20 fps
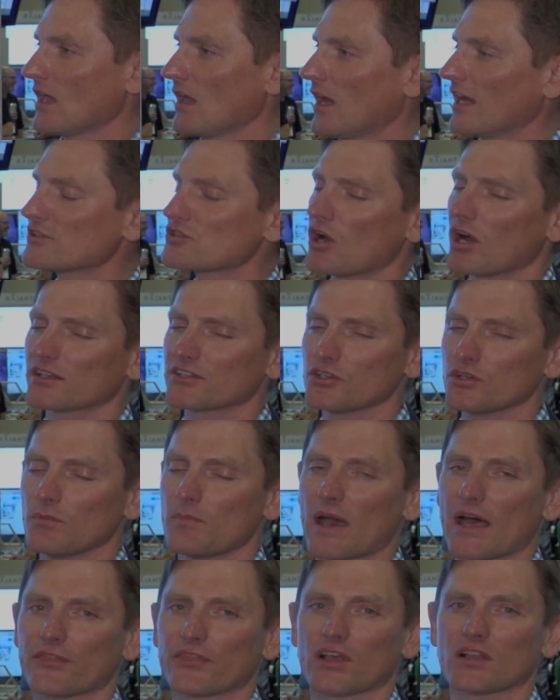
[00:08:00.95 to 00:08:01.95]
I talked to you
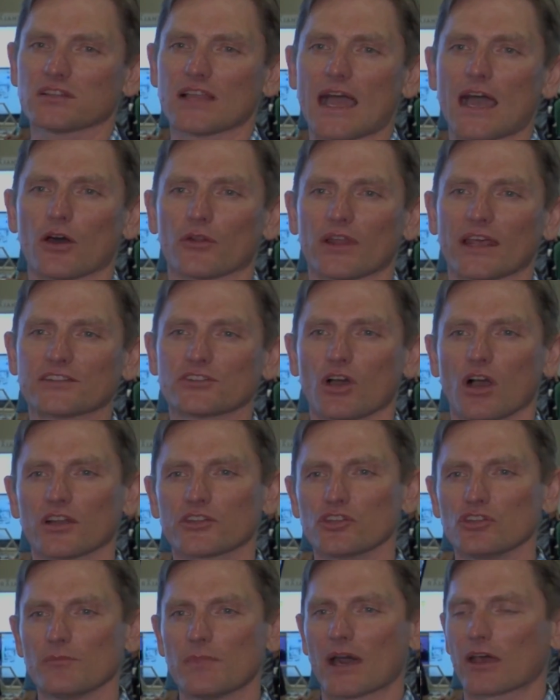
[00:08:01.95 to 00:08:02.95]
about the cloud. I
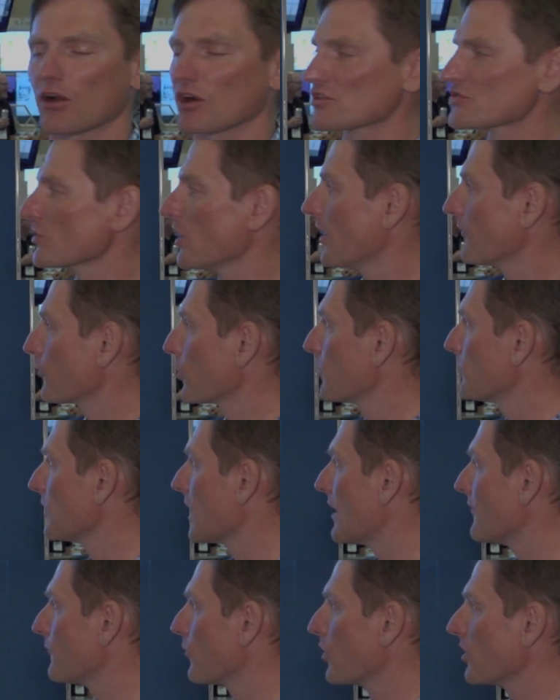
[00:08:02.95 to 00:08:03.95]
talked to you about our software
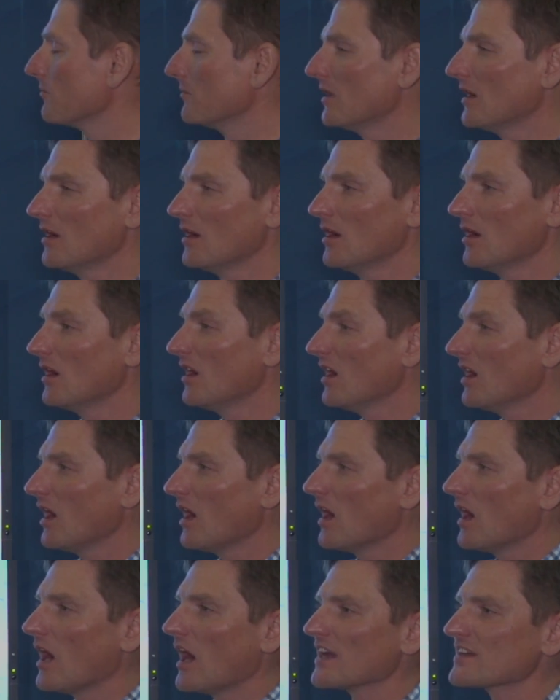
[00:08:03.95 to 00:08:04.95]
platform.
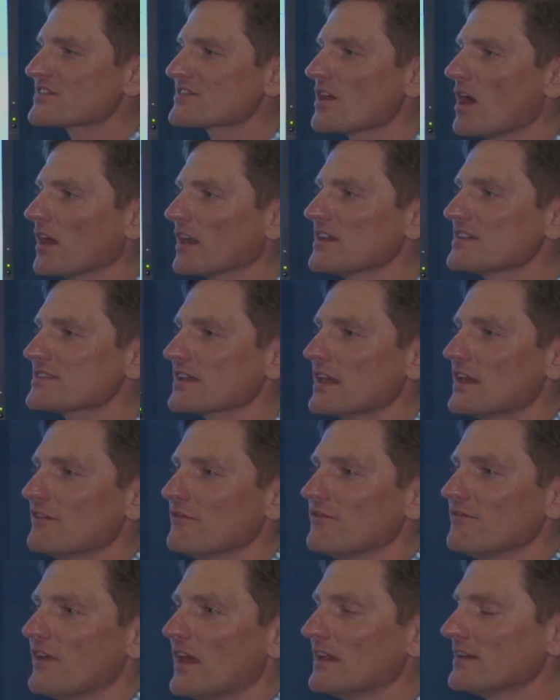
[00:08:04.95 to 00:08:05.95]
ISONAS
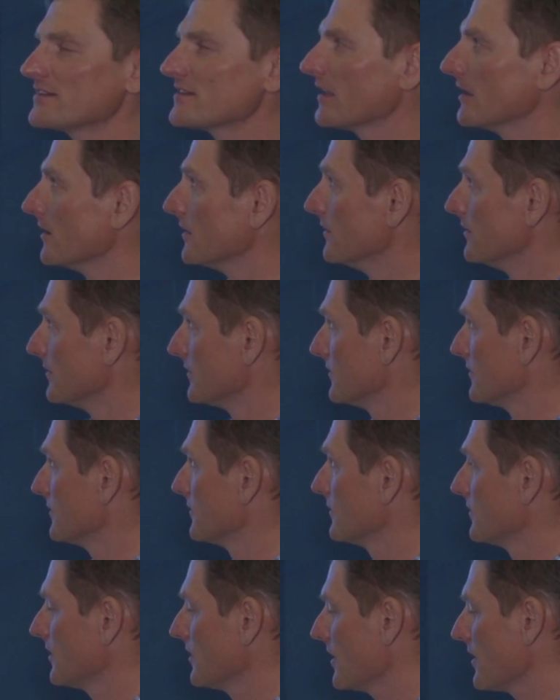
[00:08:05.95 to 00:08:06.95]
invented
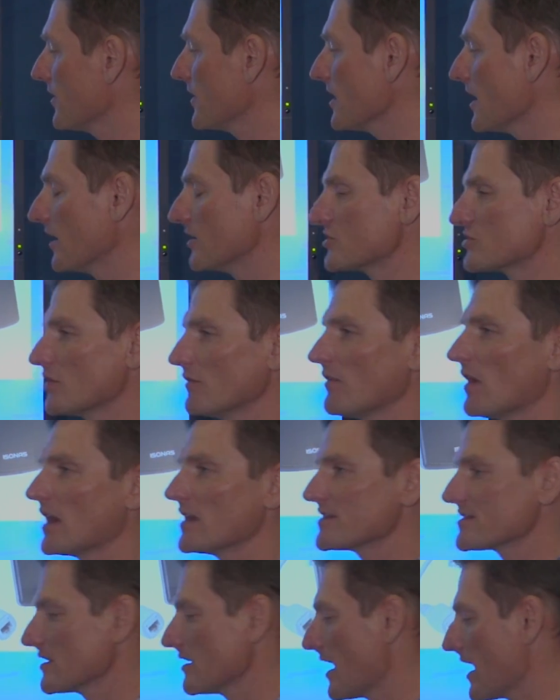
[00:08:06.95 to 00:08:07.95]
the edge
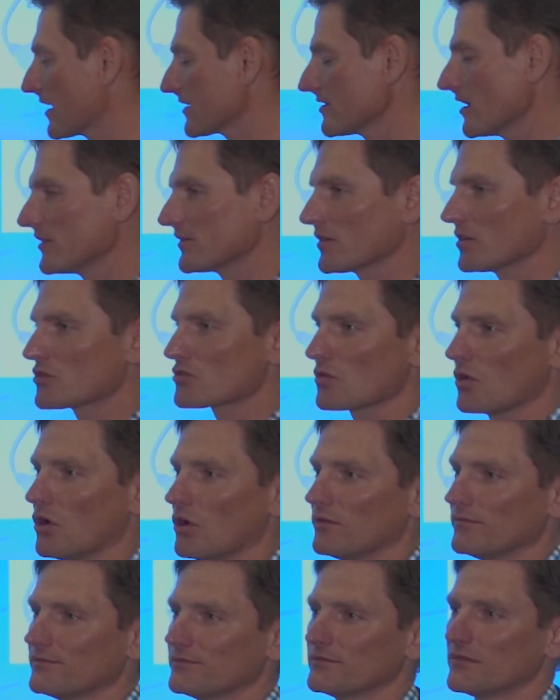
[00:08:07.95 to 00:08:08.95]
device in access
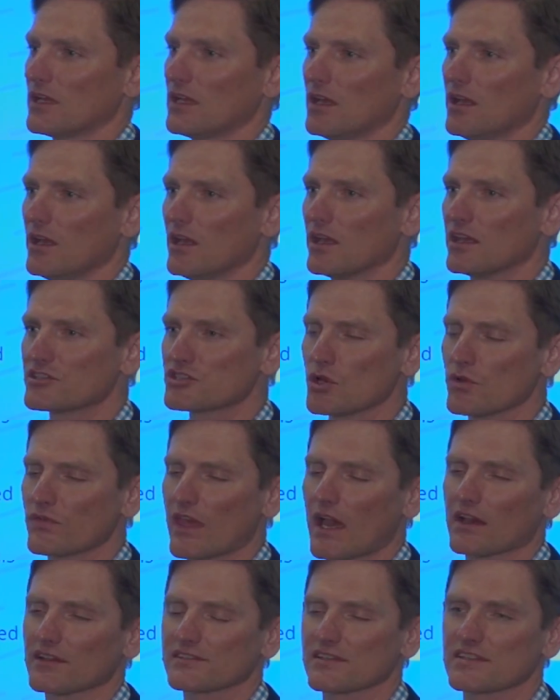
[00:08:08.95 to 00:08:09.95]
control. In
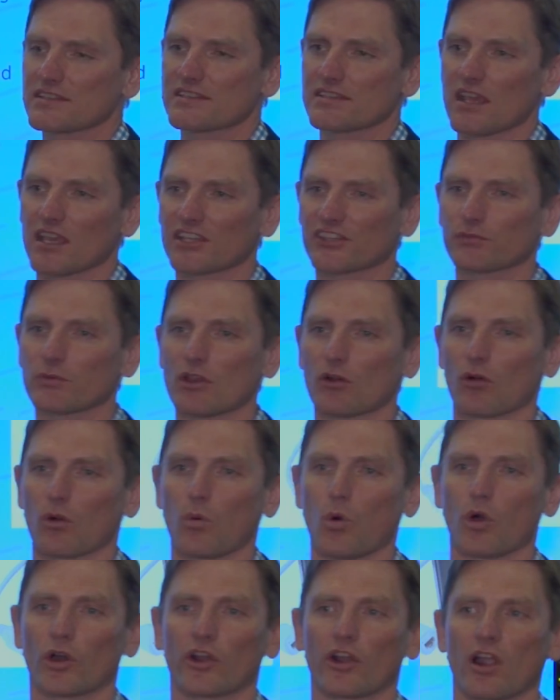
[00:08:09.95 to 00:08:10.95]
2006, we were
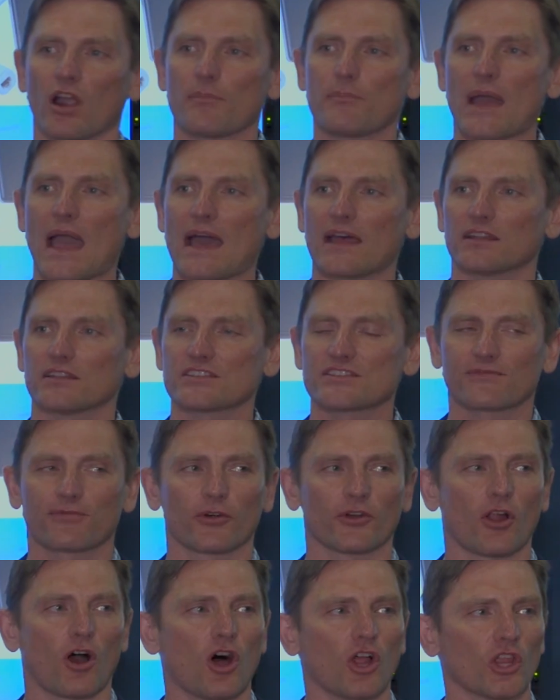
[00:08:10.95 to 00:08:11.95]
awarded our patents
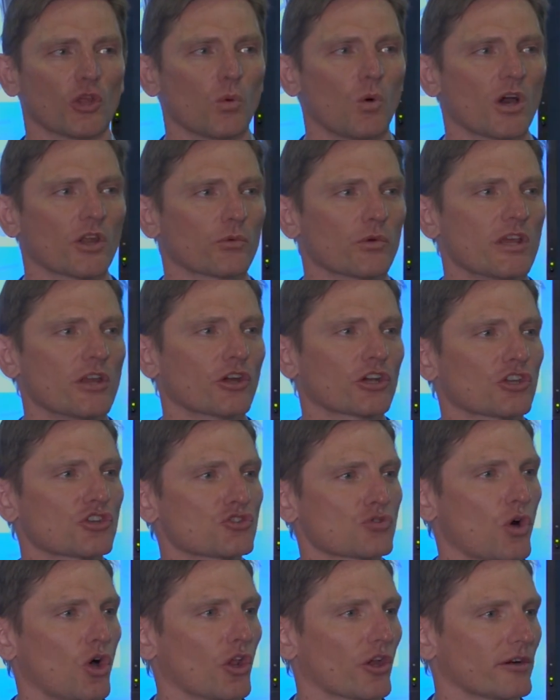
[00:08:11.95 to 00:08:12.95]
for an all-in-one reader
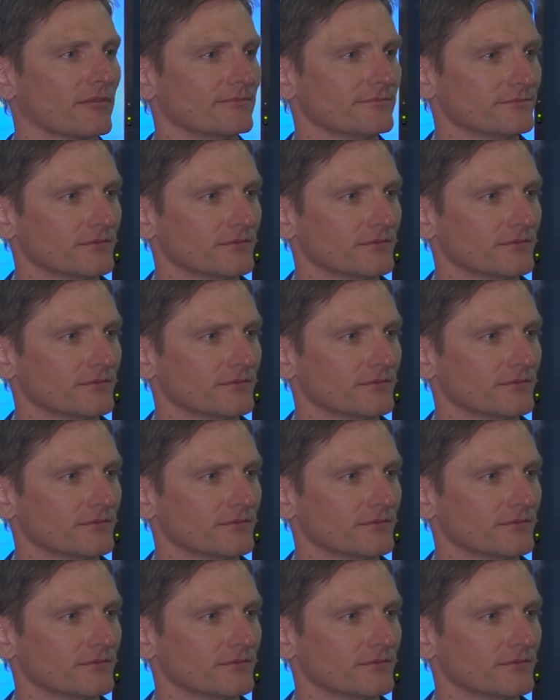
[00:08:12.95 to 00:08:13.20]
controller.